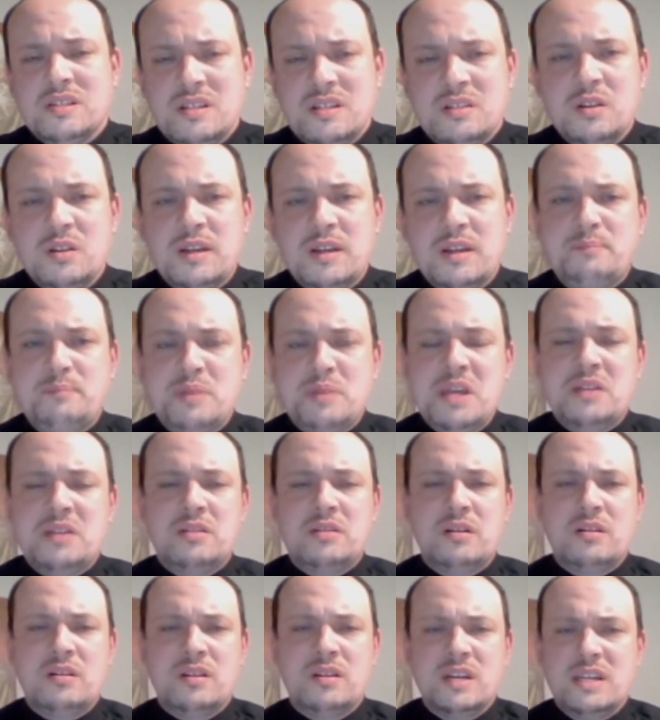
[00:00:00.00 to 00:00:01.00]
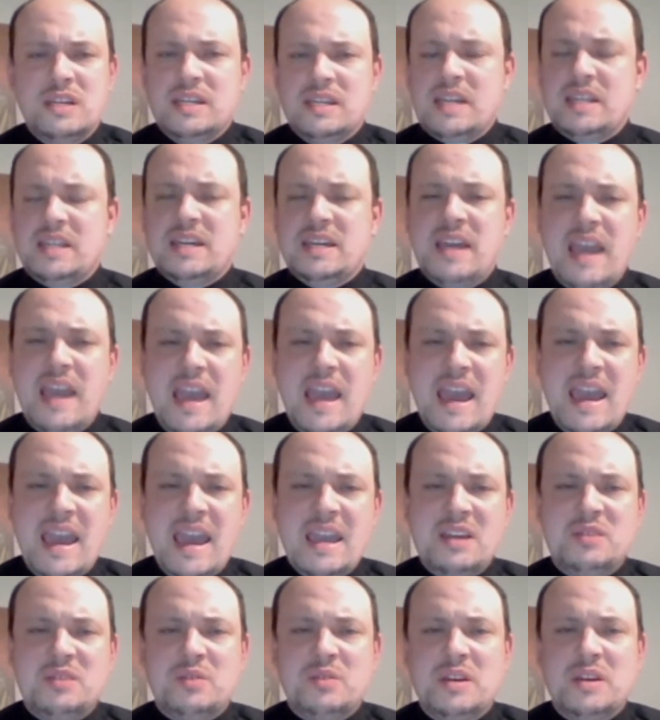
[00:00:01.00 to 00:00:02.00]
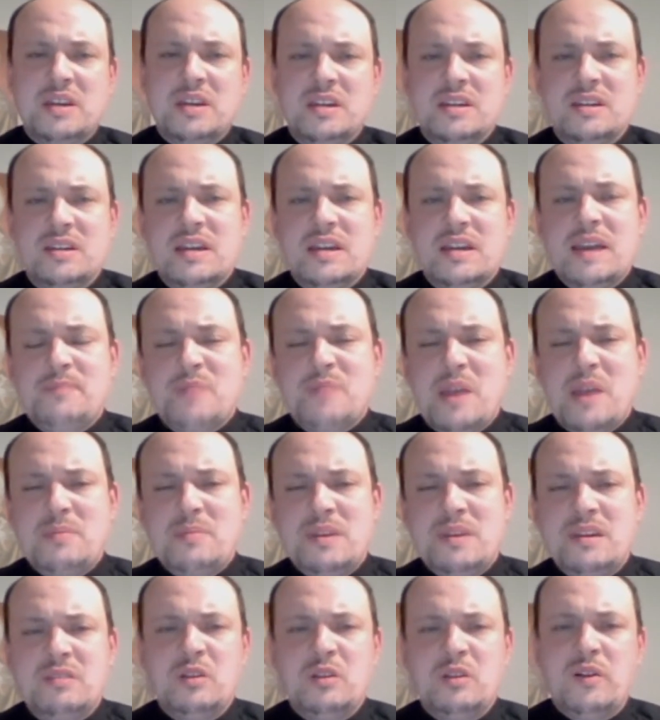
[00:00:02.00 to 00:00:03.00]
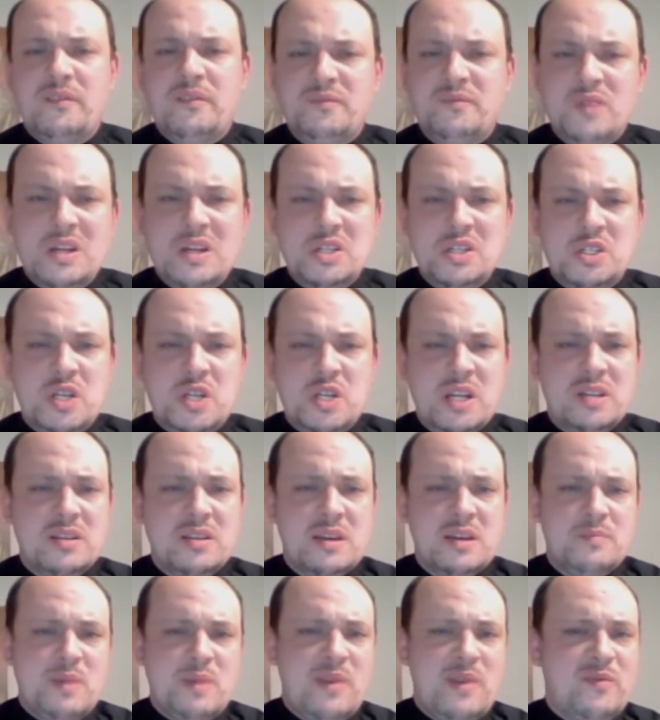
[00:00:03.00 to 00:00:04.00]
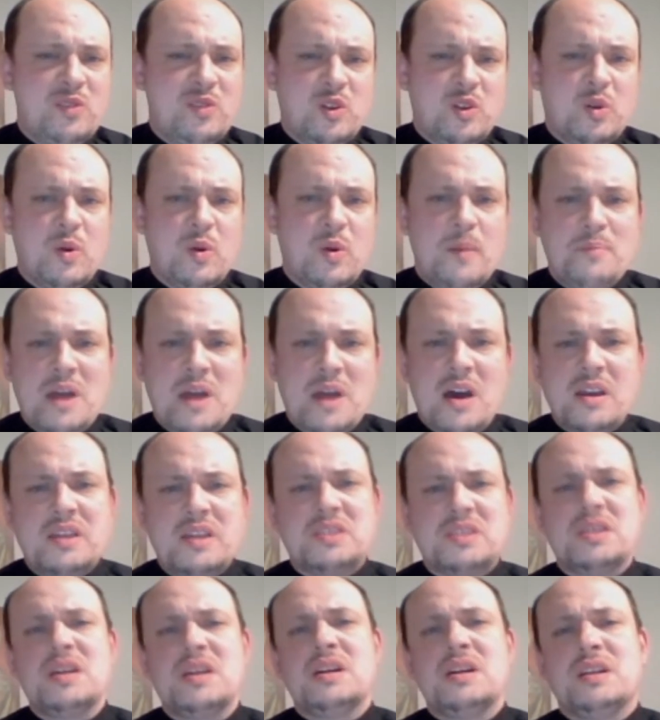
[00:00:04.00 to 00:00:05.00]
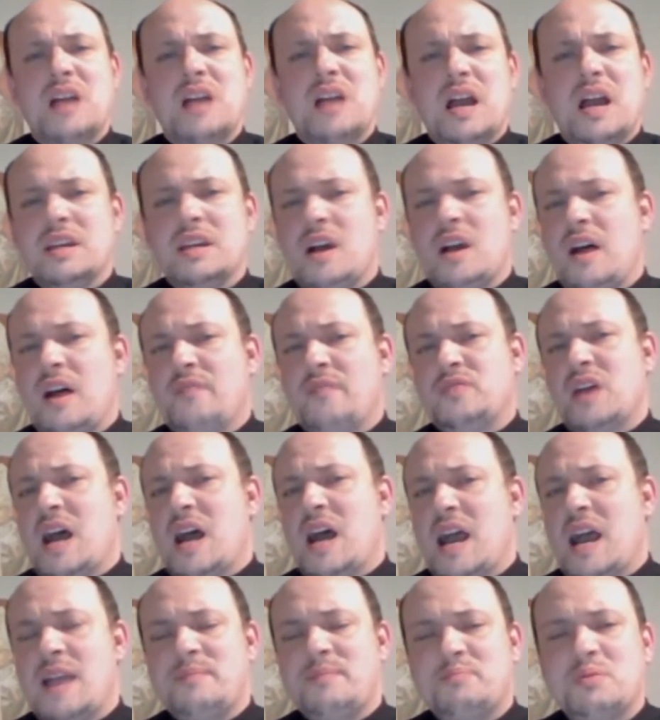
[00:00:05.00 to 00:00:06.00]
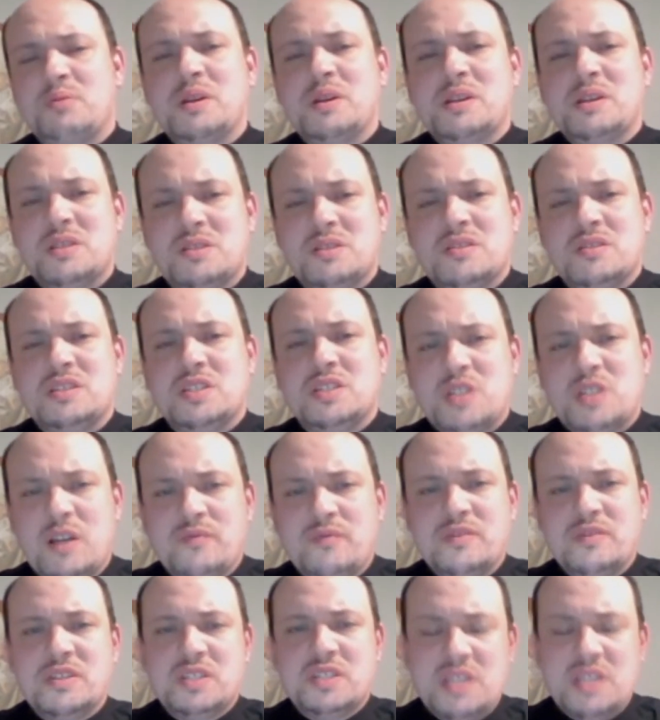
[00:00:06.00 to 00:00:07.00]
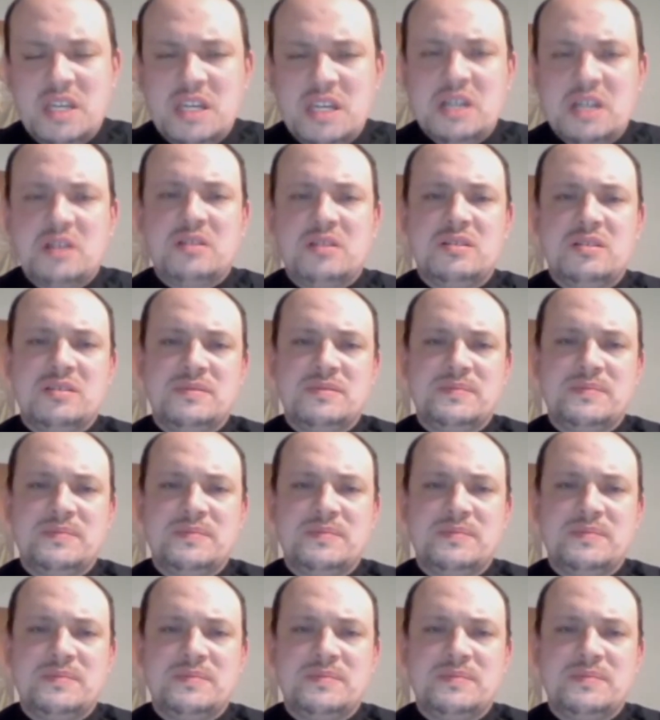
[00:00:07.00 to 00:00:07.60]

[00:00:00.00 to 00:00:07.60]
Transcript: Look at Peter getting angry, and maybe a little frustrated, maybe even a little rebellious, cutting off the high priest's servant's ear.